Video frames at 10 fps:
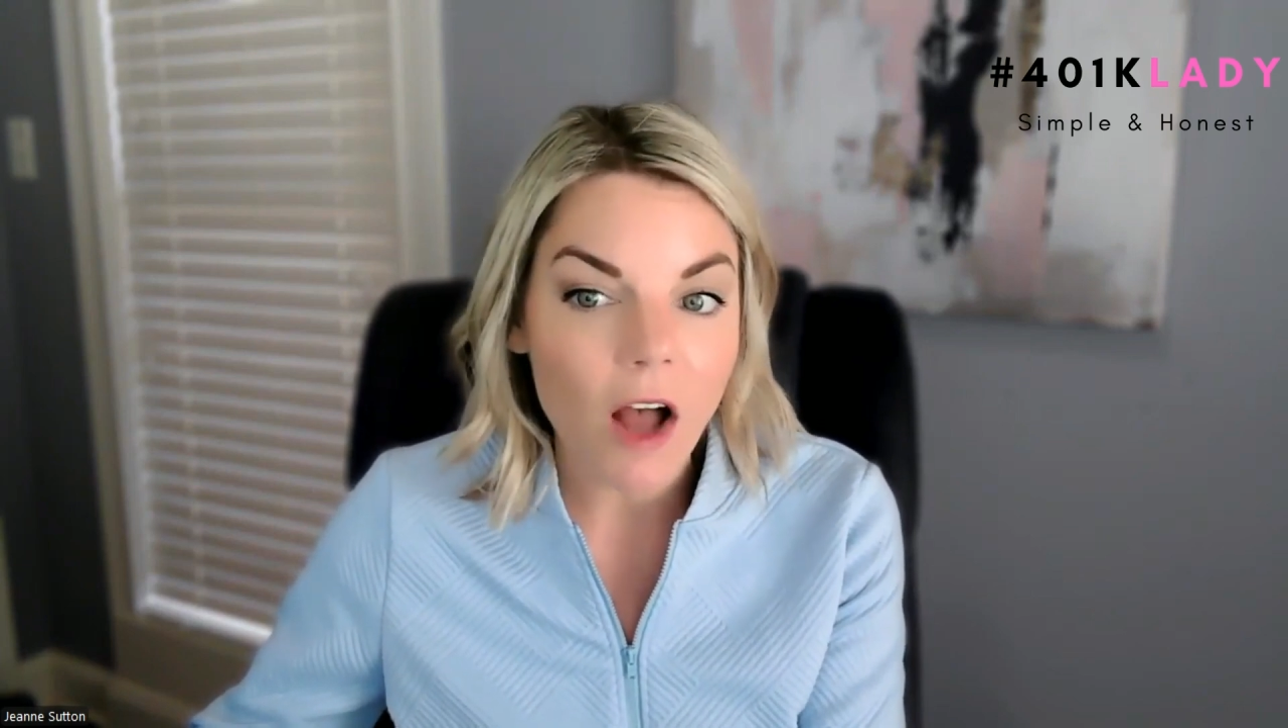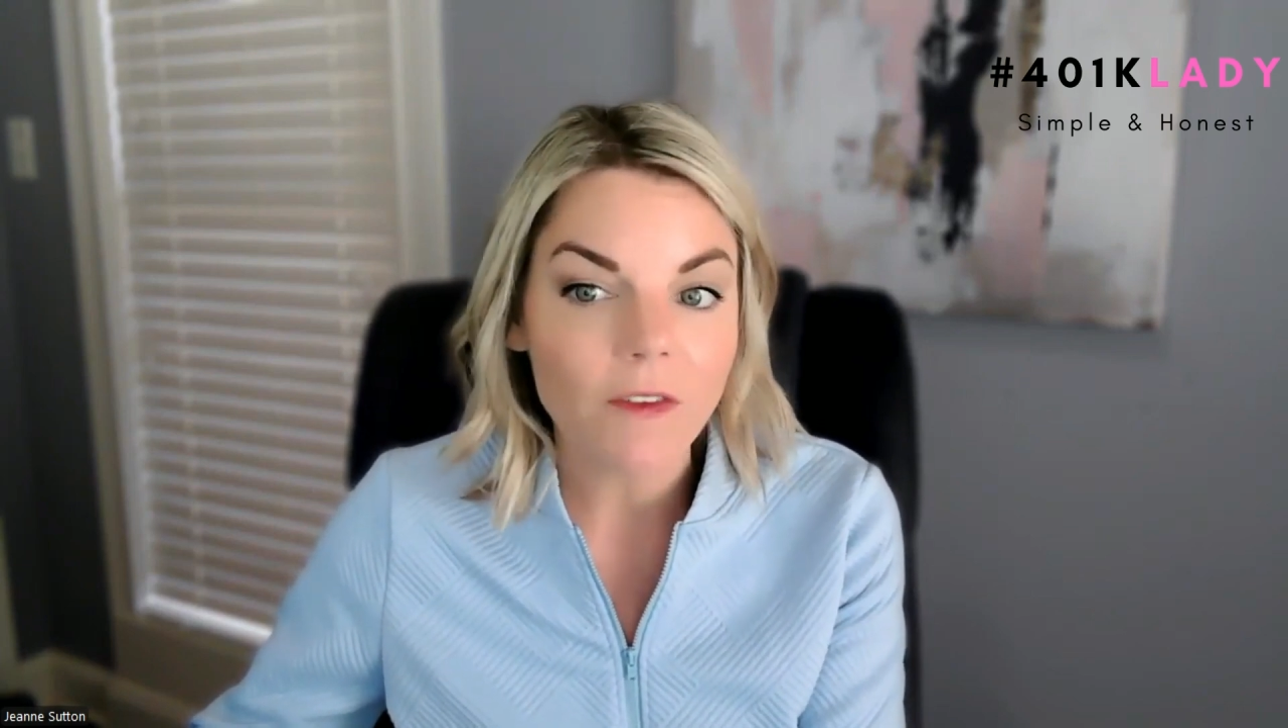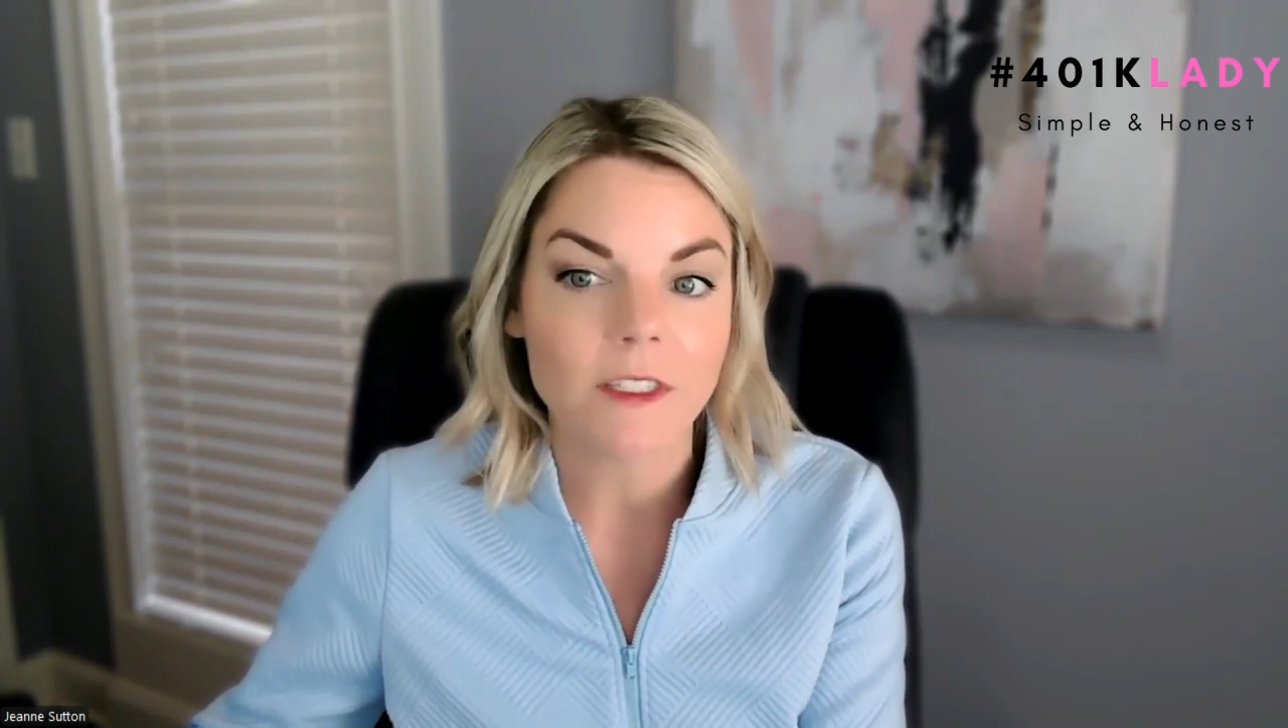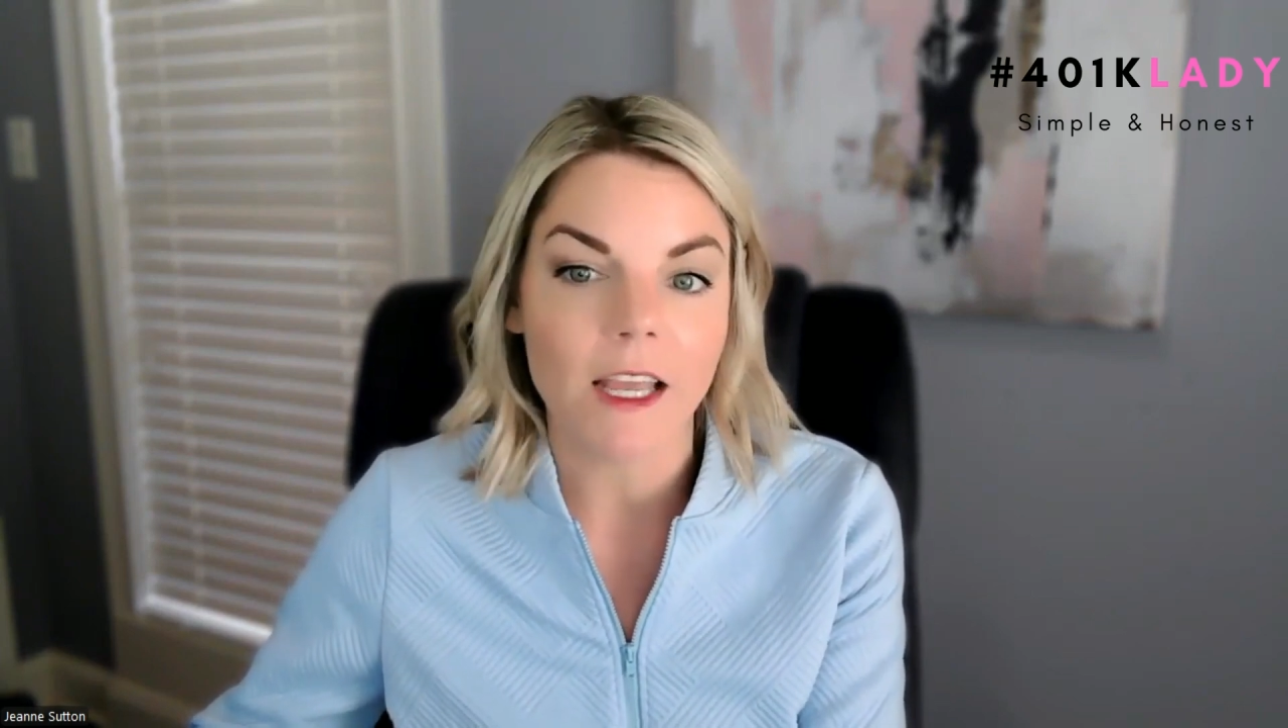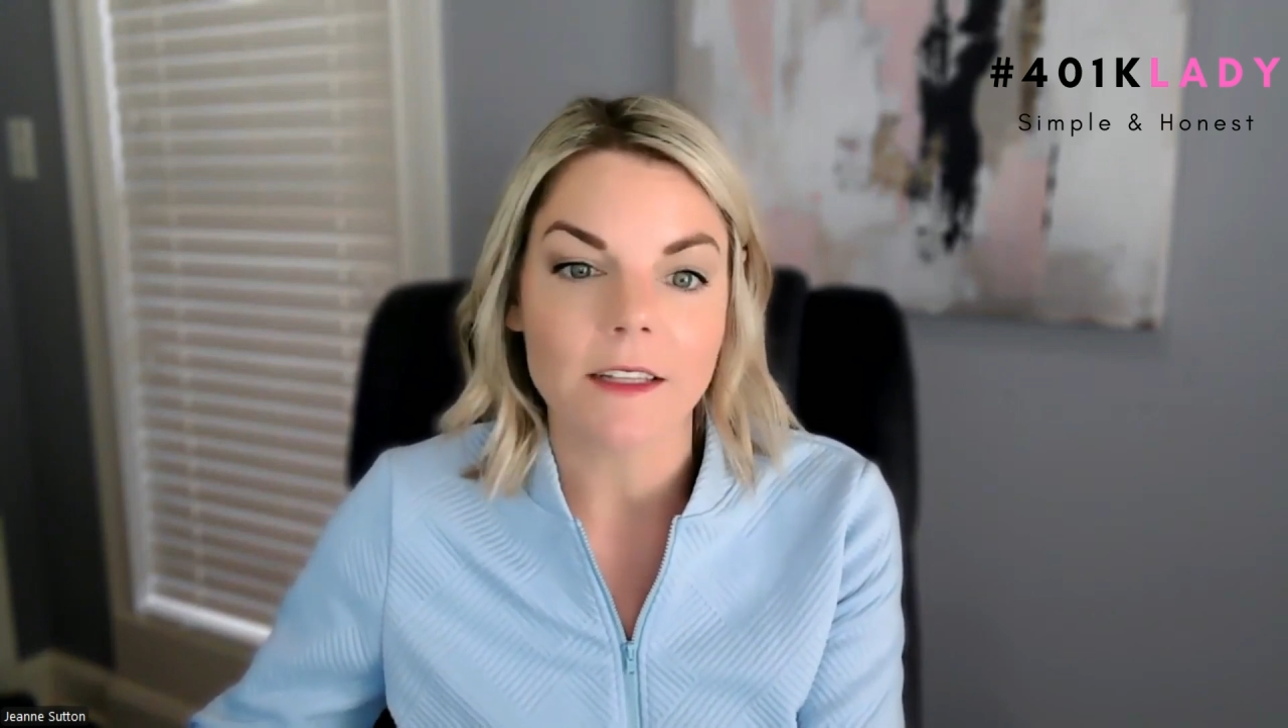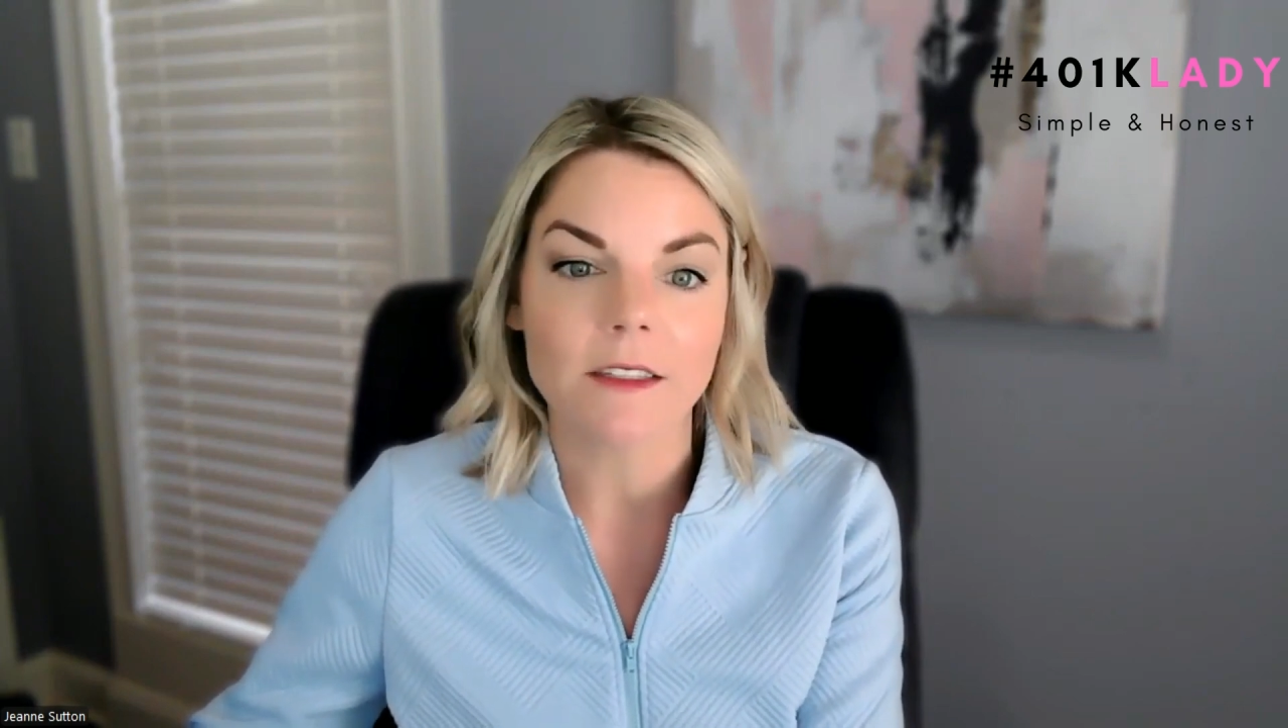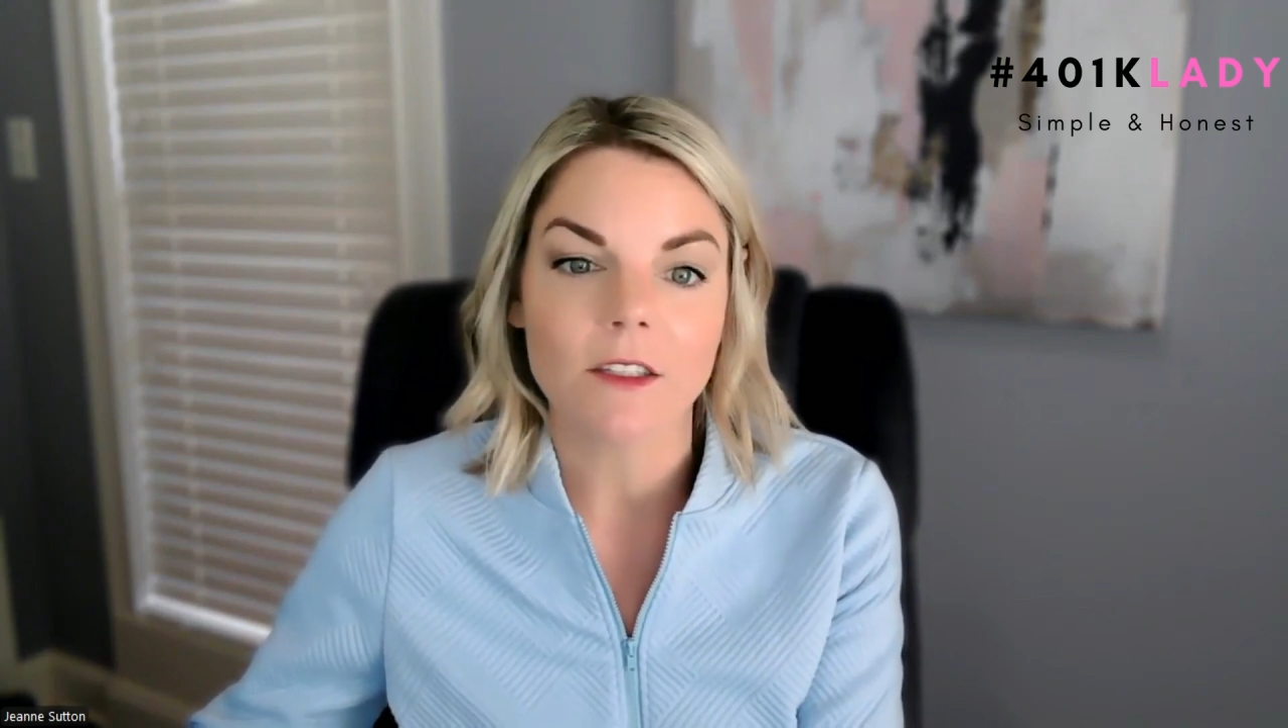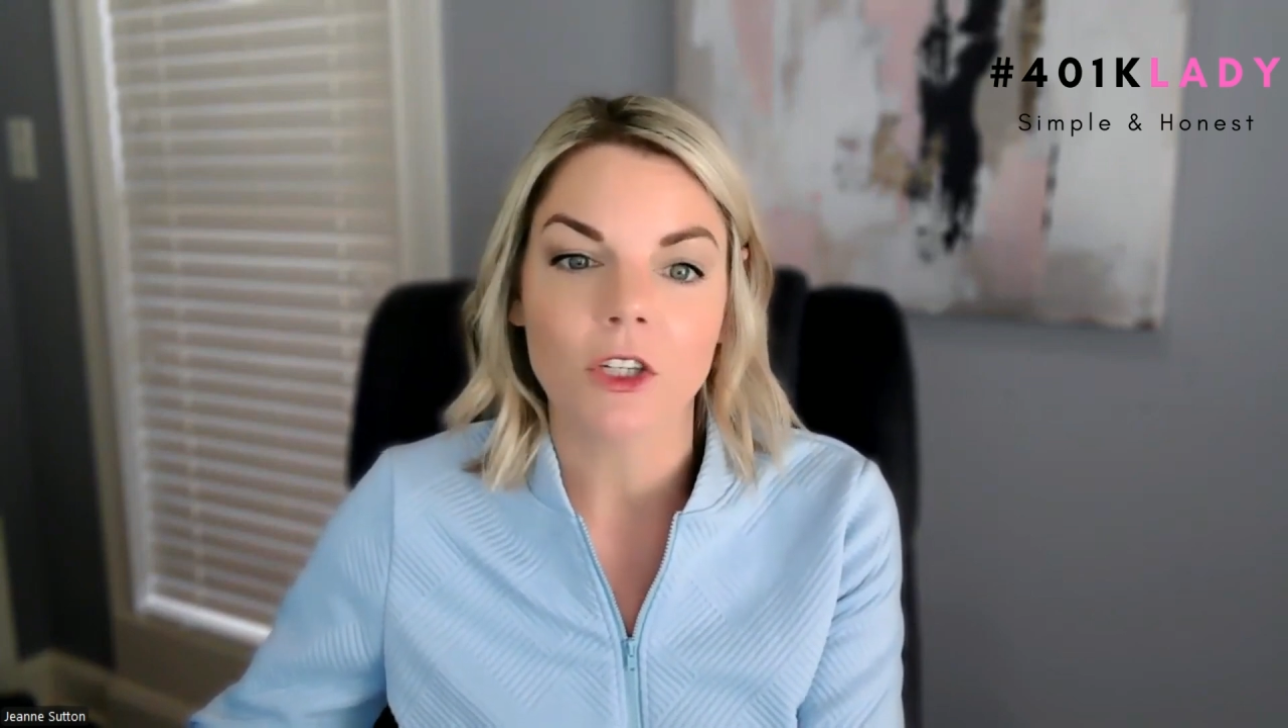offsets